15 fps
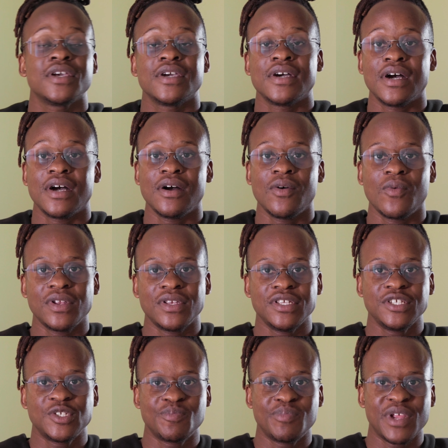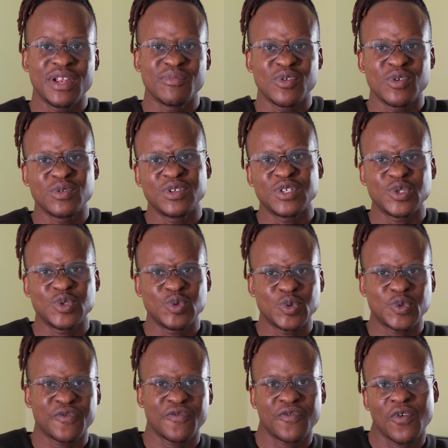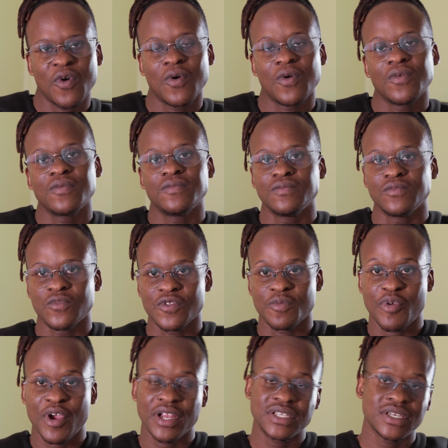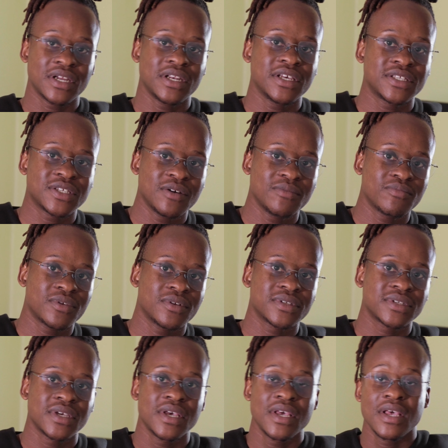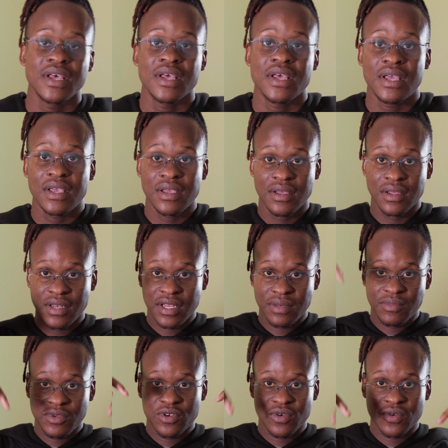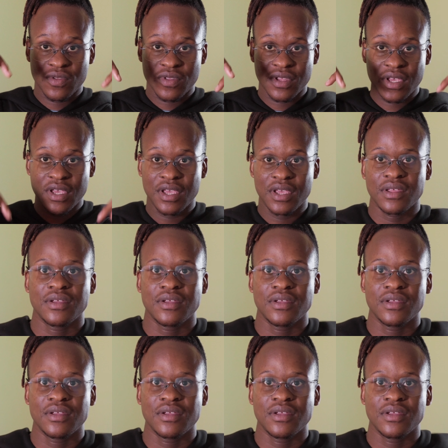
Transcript: what each blend mode is used for with practical examples, let me know there,